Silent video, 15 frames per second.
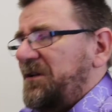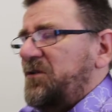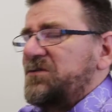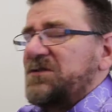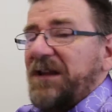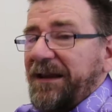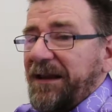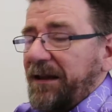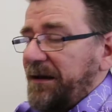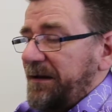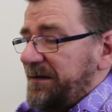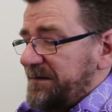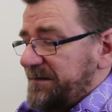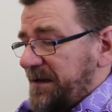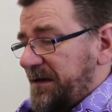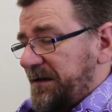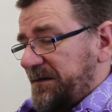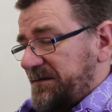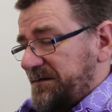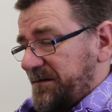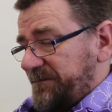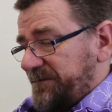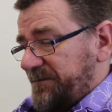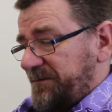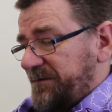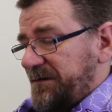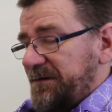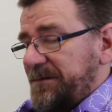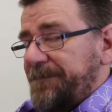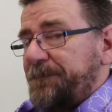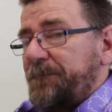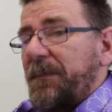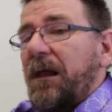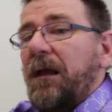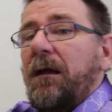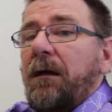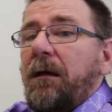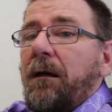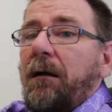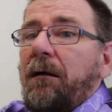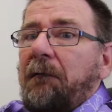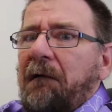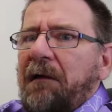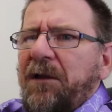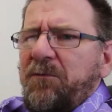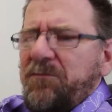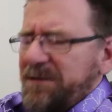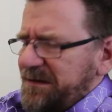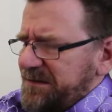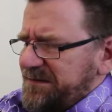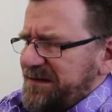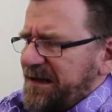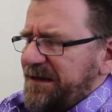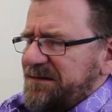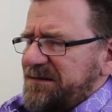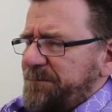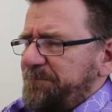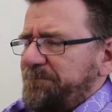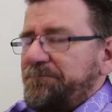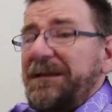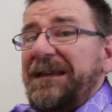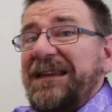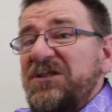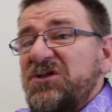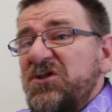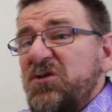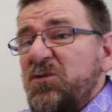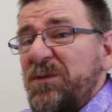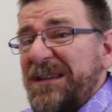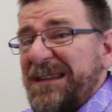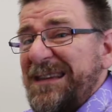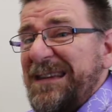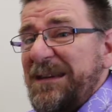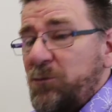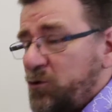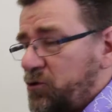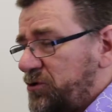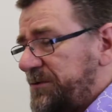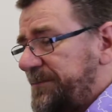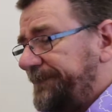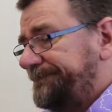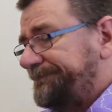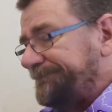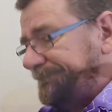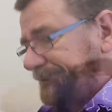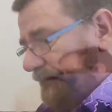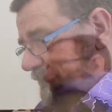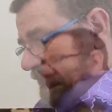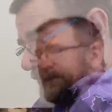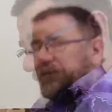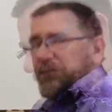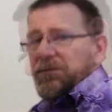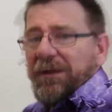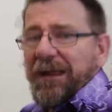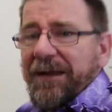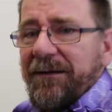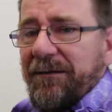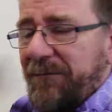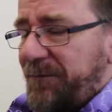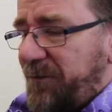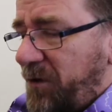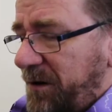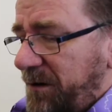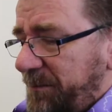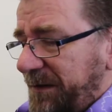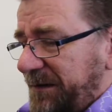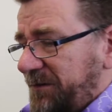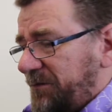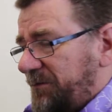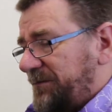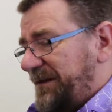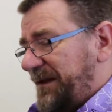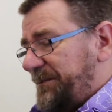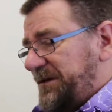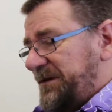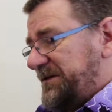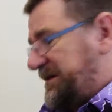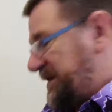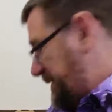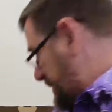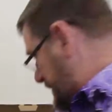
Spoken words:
looks like anti-static stuff in it, doesn't it? I don't think static's a big issue with keyboards. And all that environmental damage there.